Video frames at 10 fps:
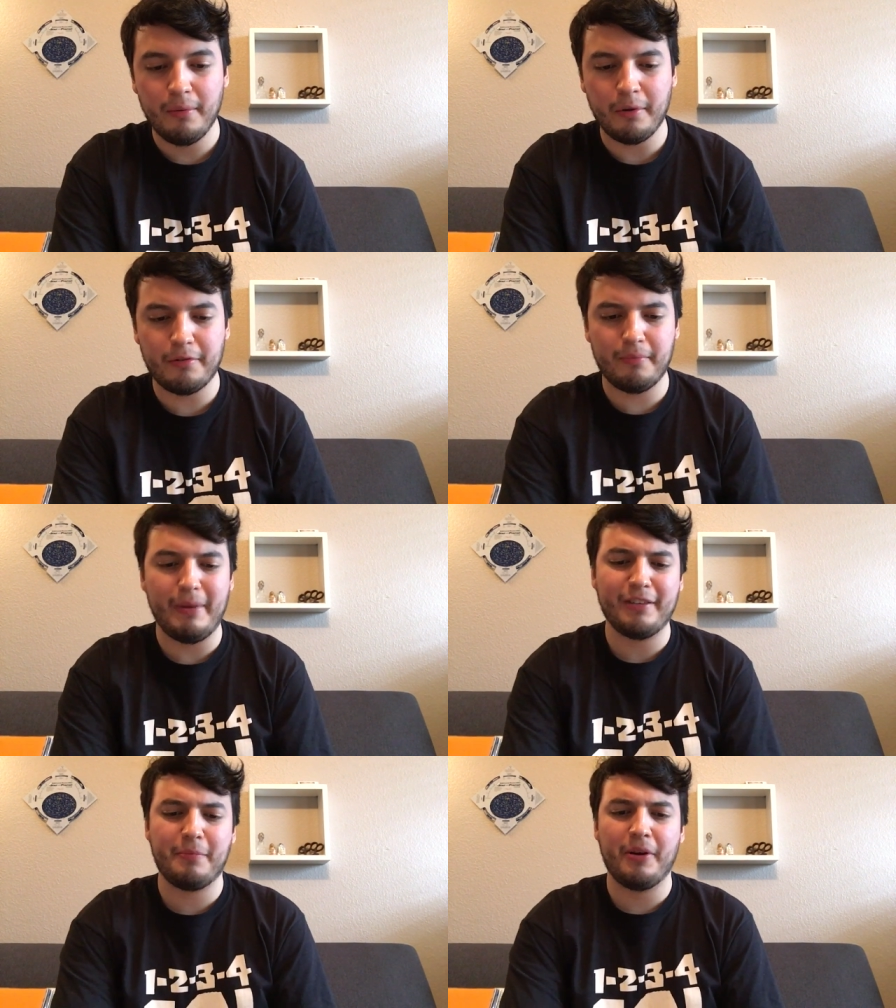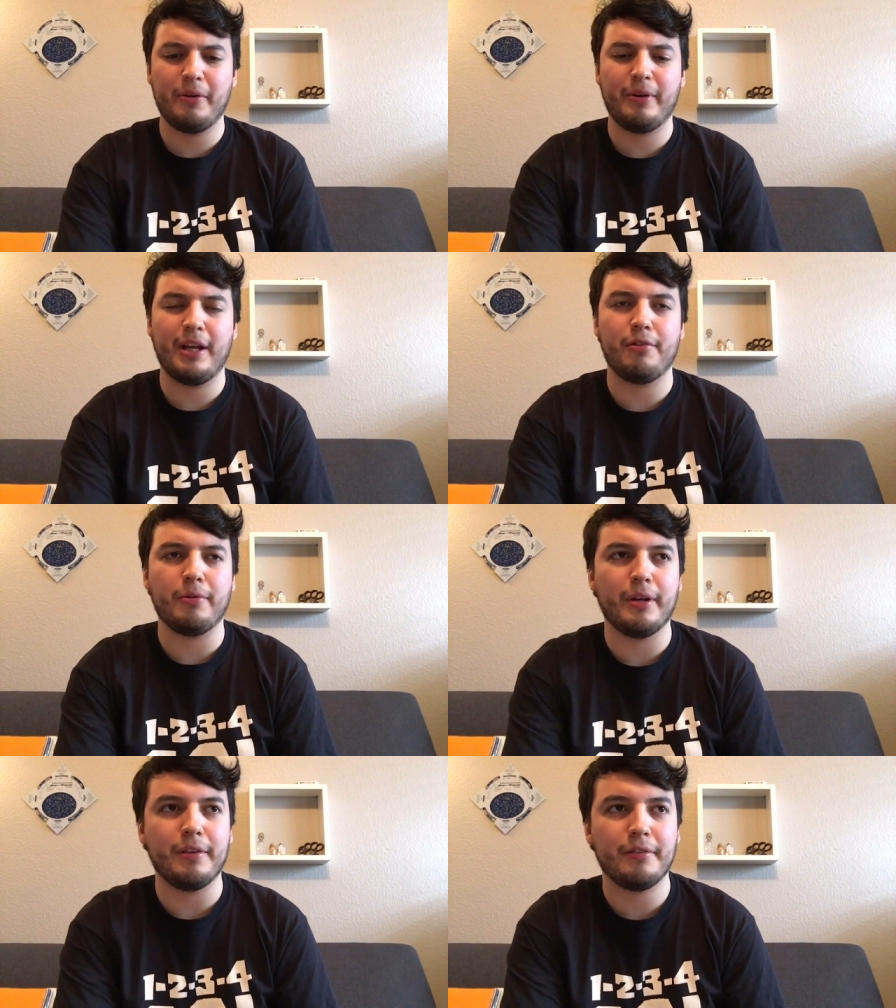which back to Paranoid
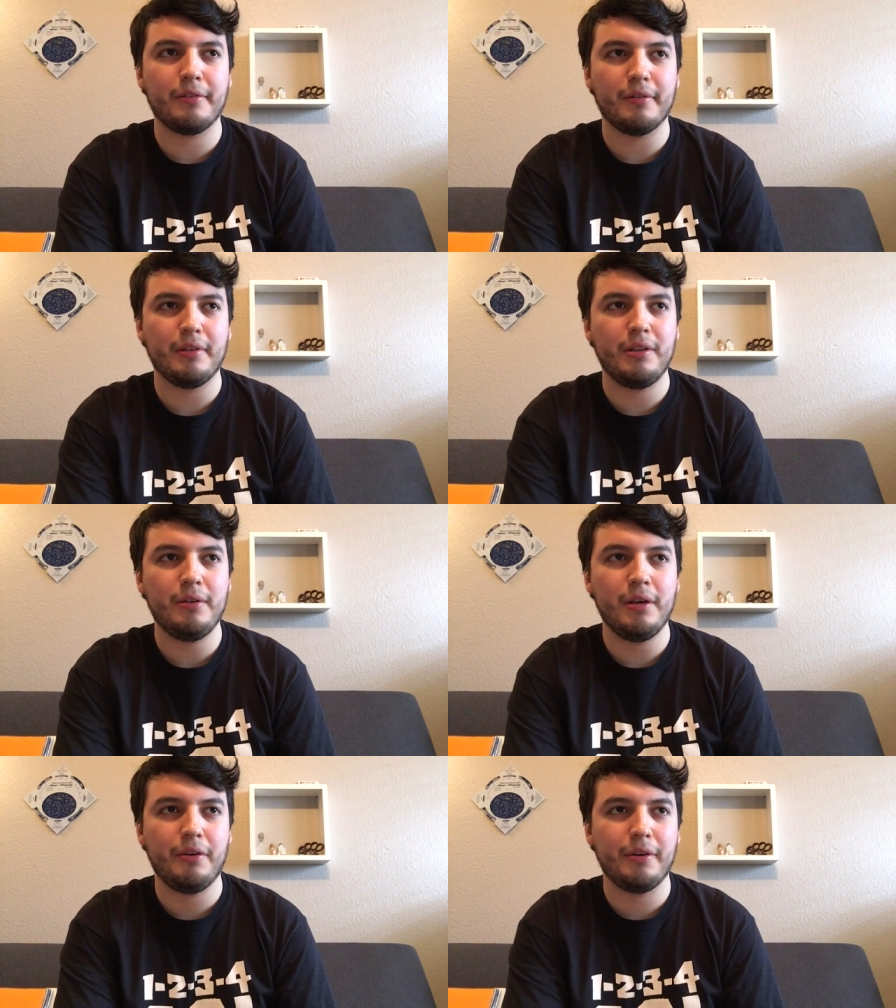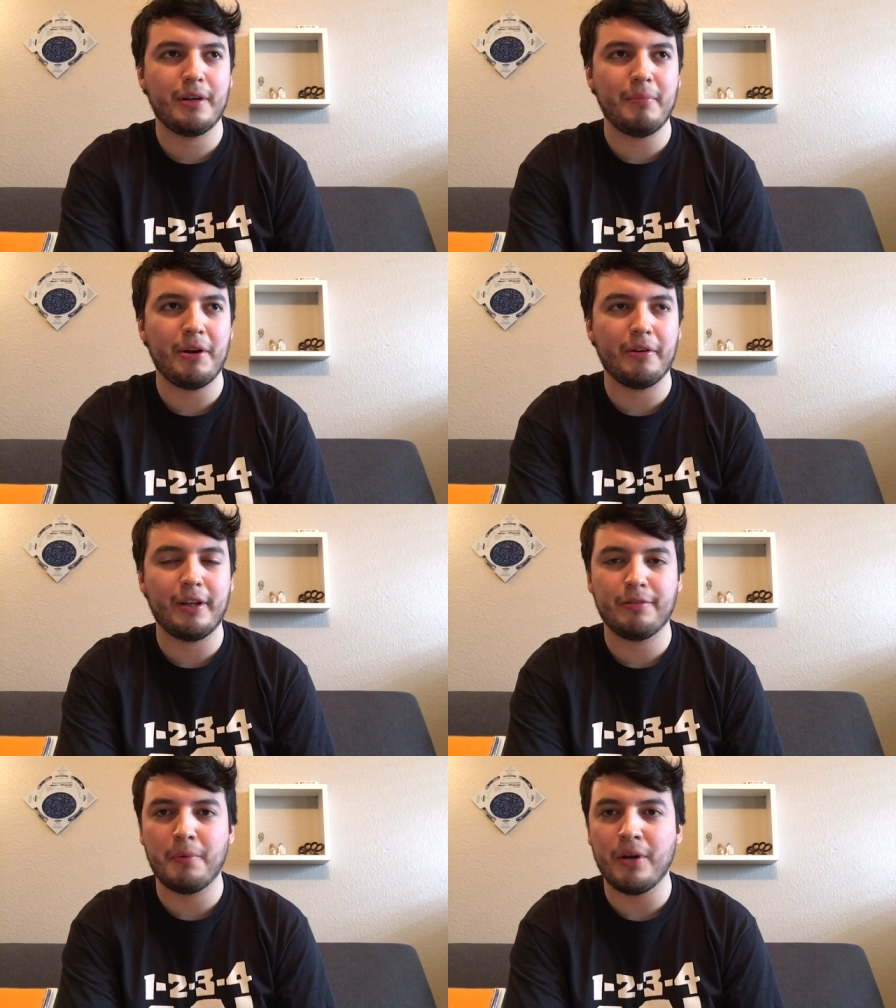Android is you hear it compared a
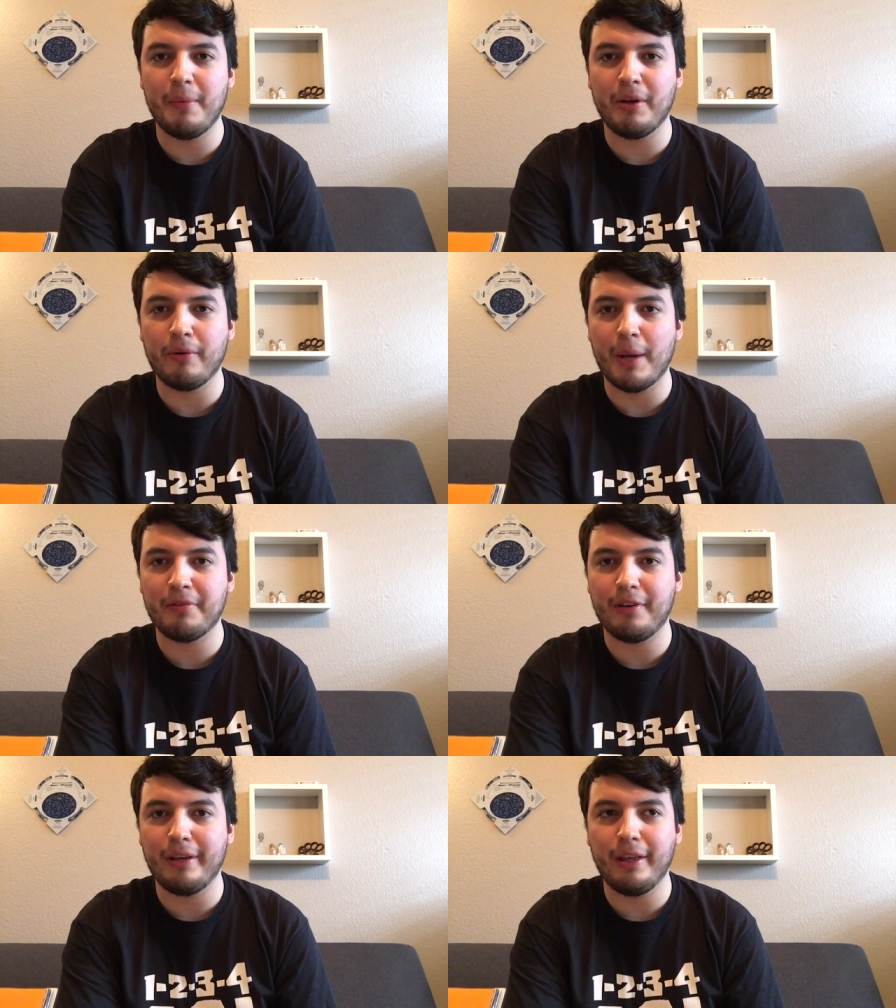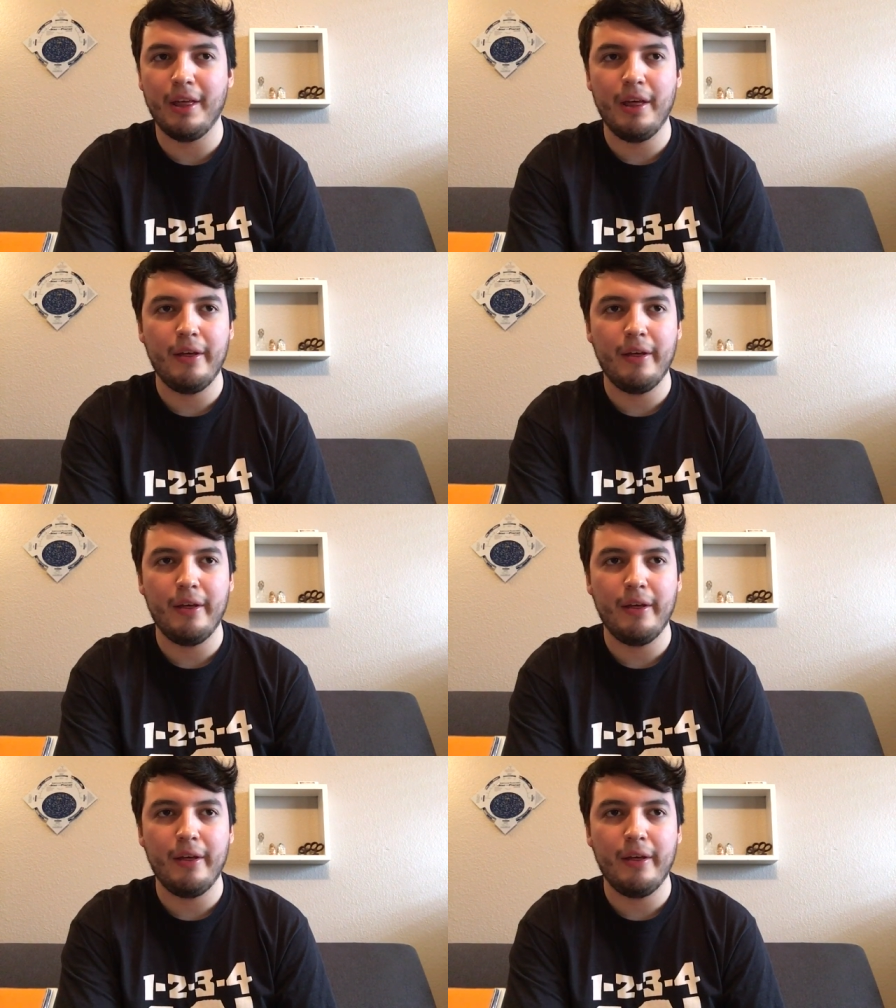lot to Bohemian Rhapsody